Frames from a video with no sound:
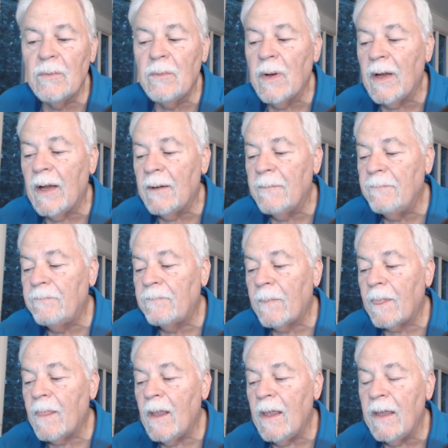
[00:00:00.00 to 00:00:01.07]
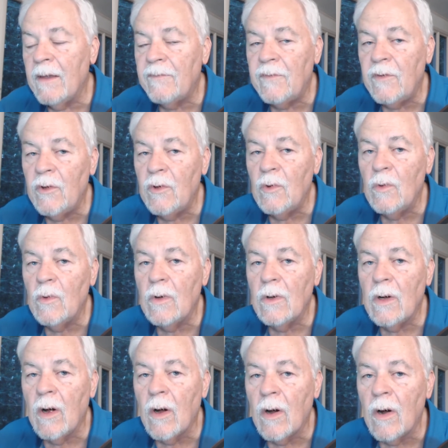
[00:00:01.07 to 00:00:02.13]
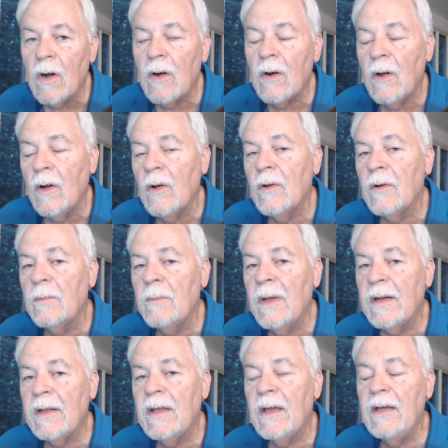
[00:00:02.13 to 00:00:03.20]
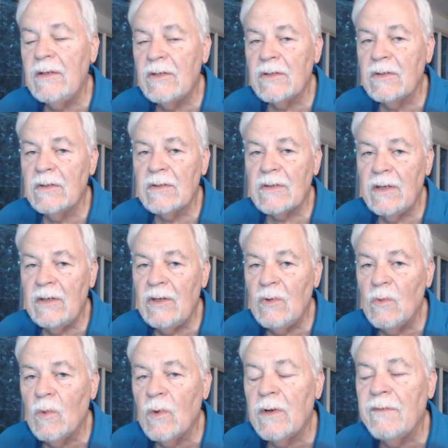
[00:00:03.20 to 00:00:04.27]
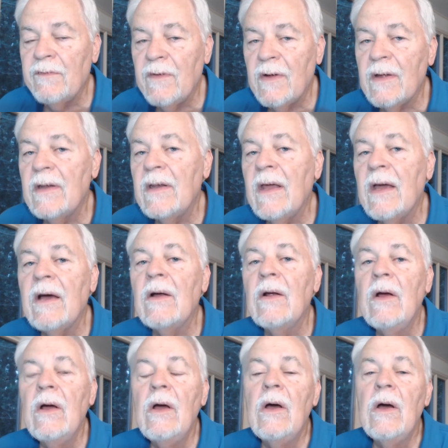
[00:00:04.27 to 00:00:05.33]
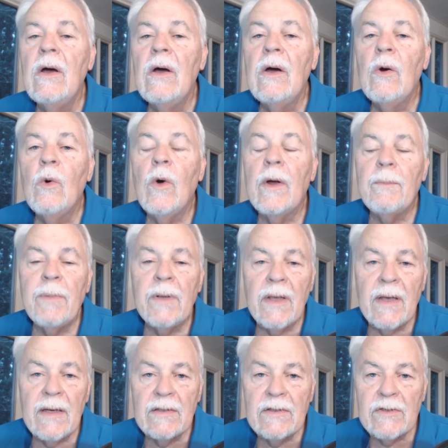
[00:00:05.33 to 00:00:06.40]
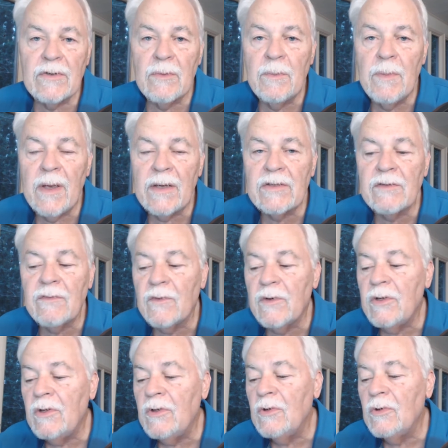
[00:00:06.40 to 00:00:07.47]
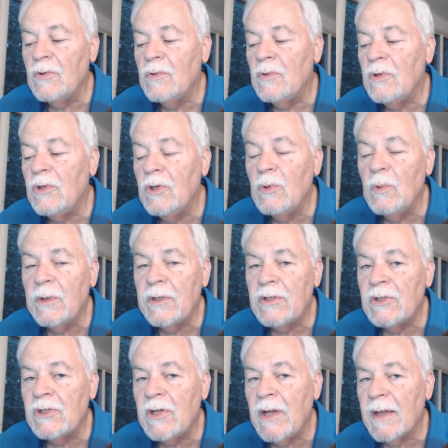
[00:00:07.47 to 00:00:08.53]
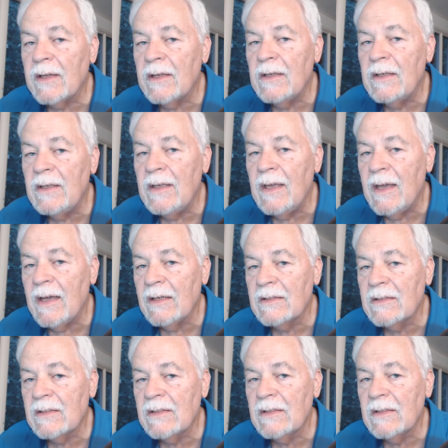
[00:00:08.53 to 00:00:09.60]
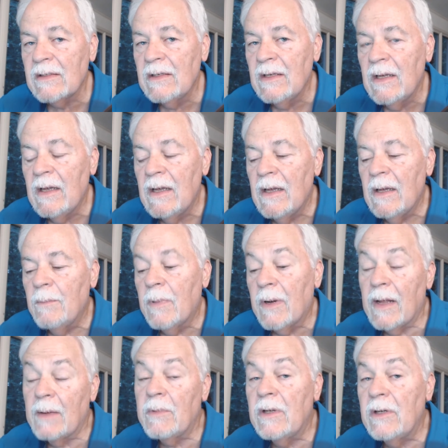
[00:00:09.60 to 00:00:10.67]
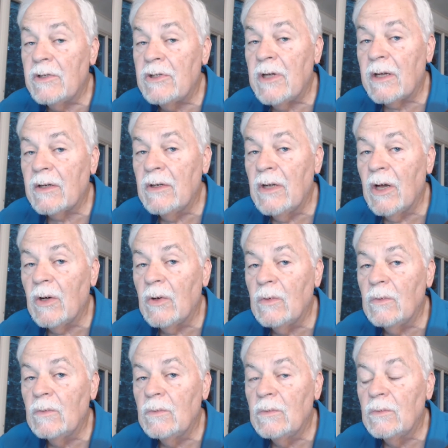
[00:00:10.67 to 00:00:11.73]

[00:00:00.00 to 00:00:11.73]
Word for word: But if you are on medications and you want to find out what plans are best for you, you would check yes. But I'm going to check no.